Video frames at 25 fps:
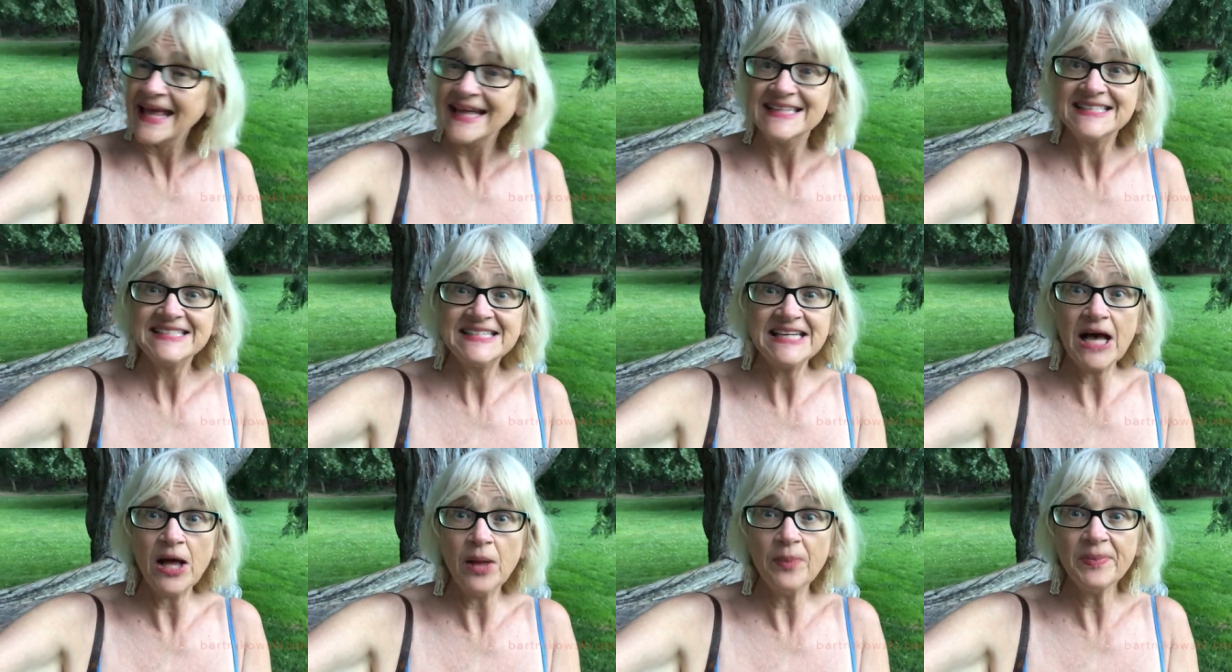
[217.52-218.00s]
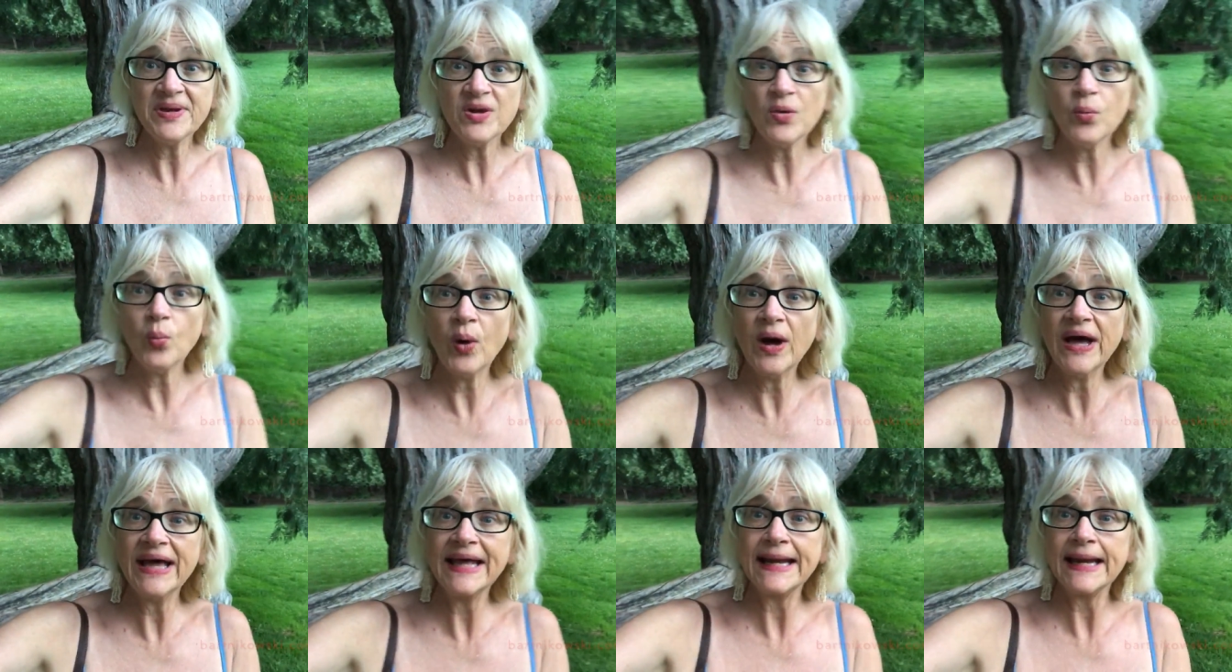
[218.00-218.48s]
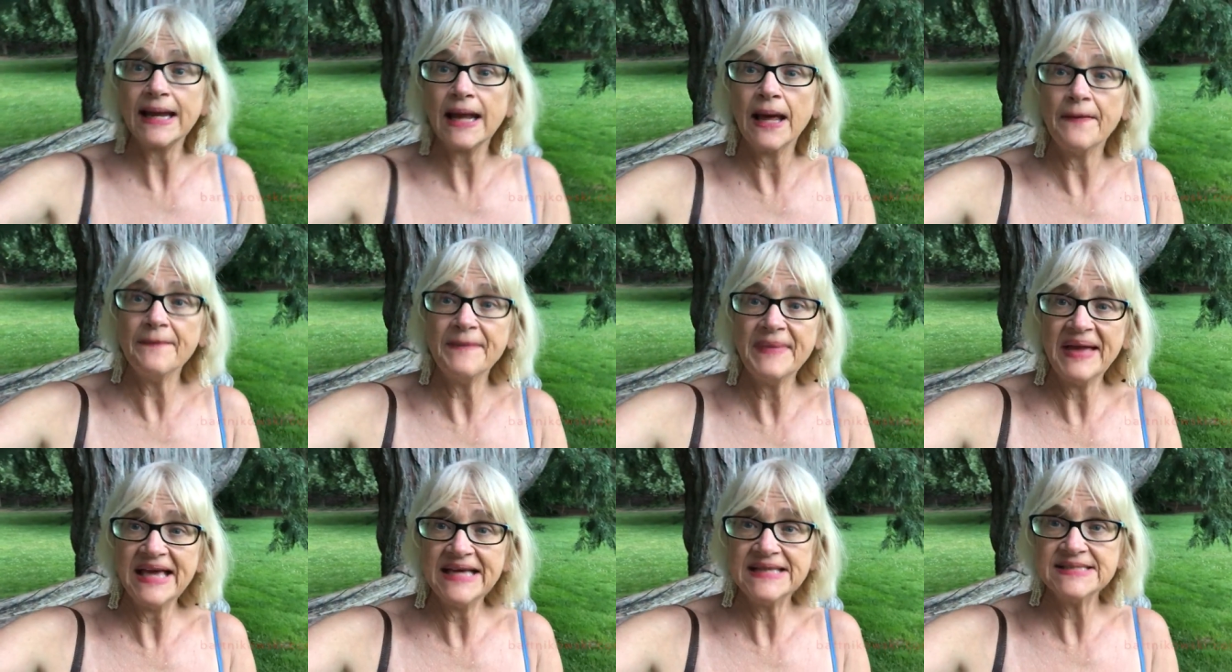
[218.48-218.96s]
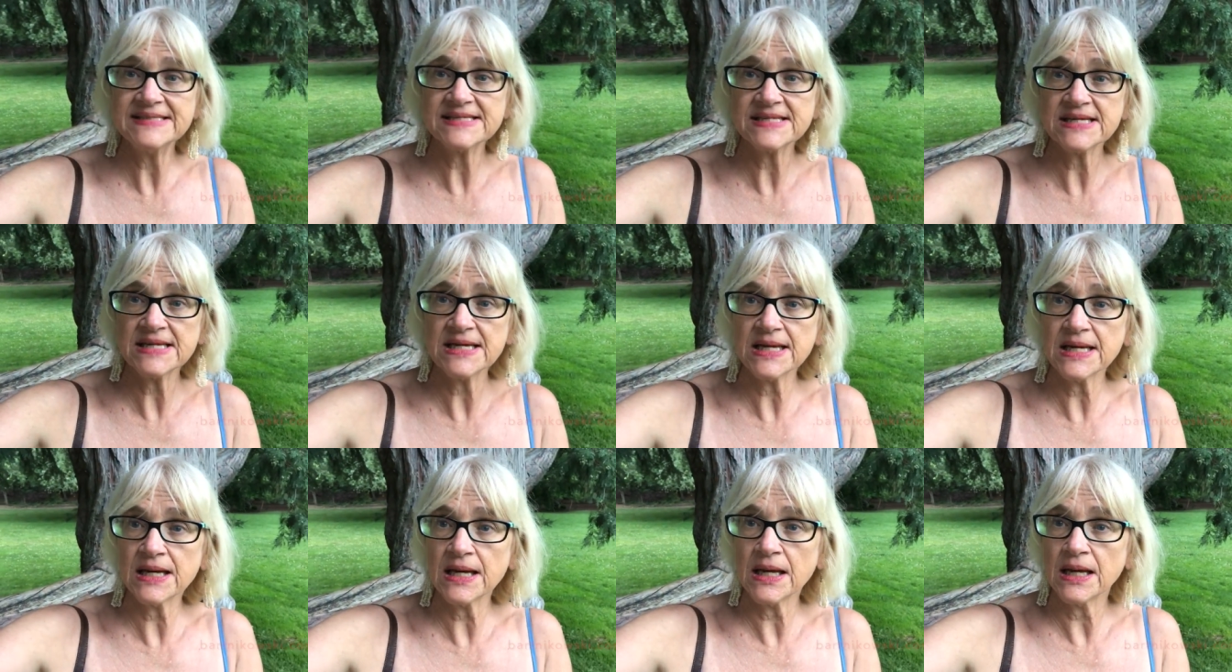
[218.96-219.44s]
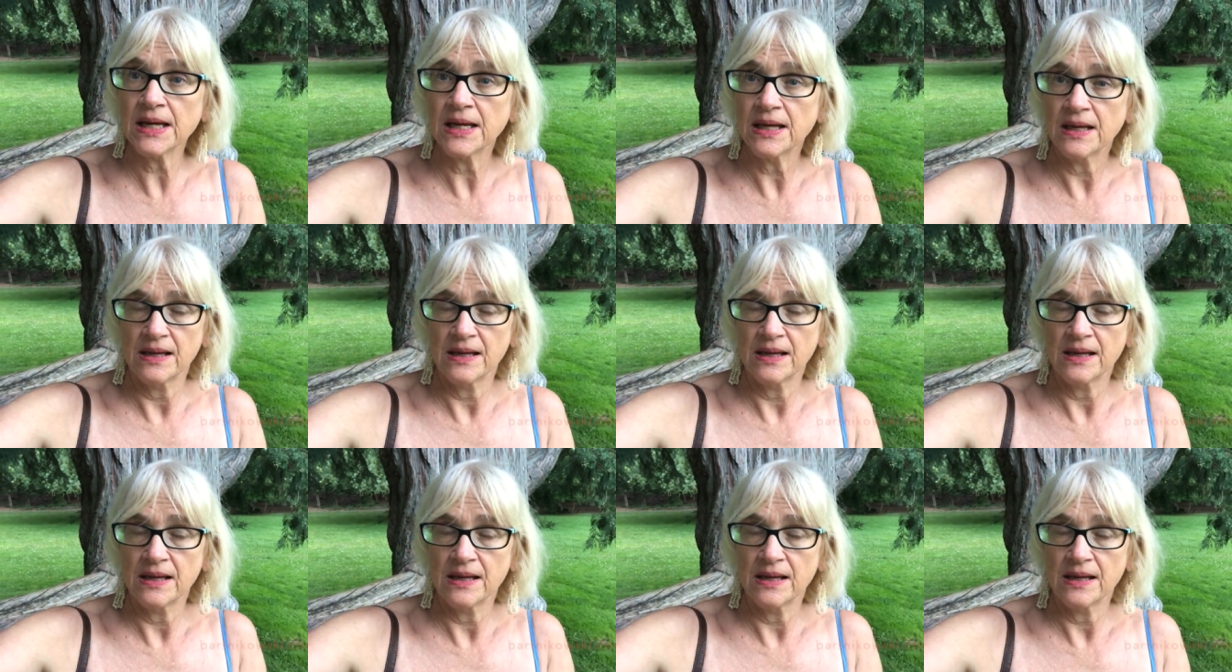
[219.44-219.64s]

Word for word: tell me what amazing